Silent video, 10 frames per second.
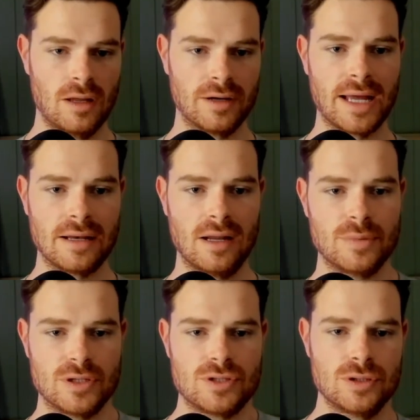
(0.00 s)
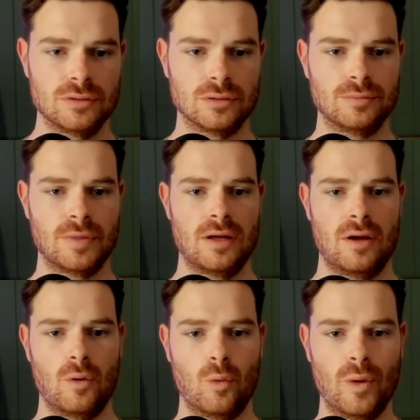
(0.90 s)
Okay, number 2,
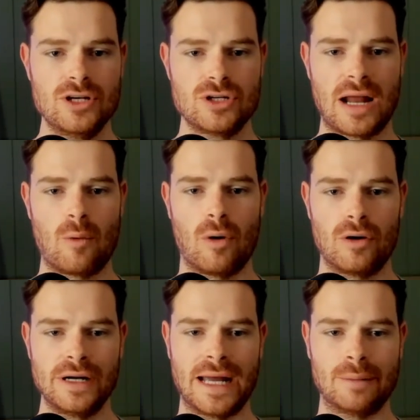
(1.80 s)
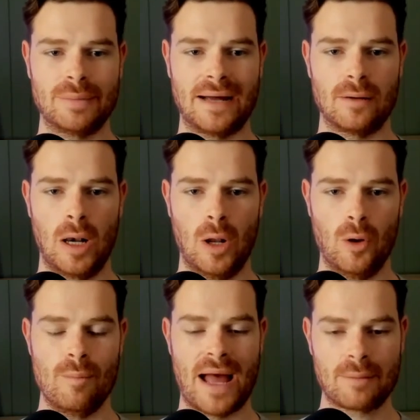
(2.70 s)
when should I worry about
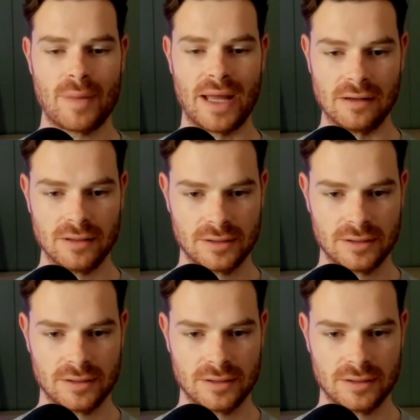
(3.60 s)
low back pain?